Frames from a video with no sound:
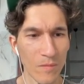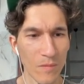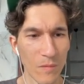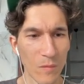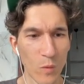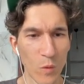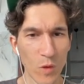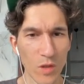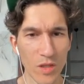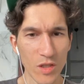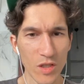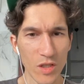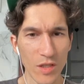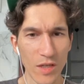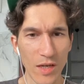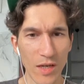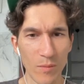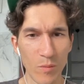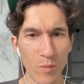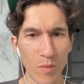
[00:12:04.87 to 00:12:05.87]
What's
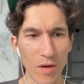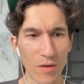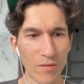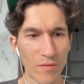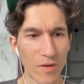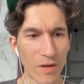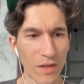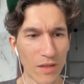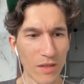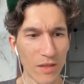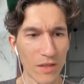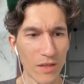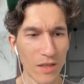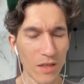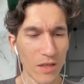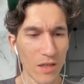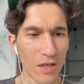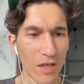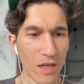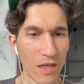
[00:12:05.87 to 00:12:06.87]
up, my friend?
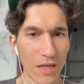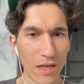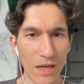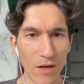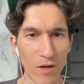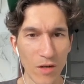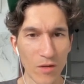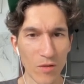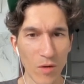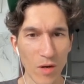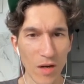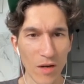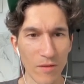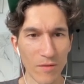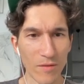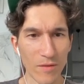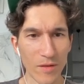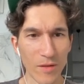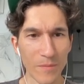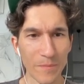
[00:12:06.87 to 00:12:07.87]
And now I don't
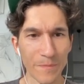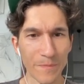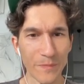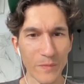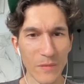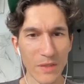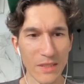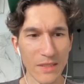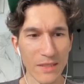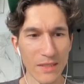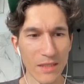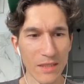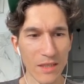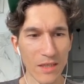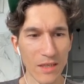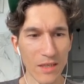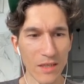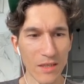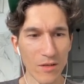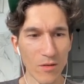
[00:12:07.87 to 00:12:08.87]
have, um,
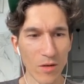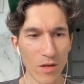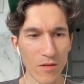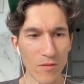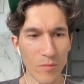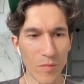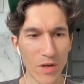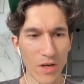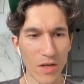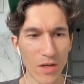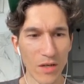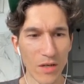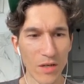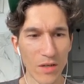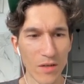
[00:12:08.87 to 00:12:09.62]
yeah, I don't have brick.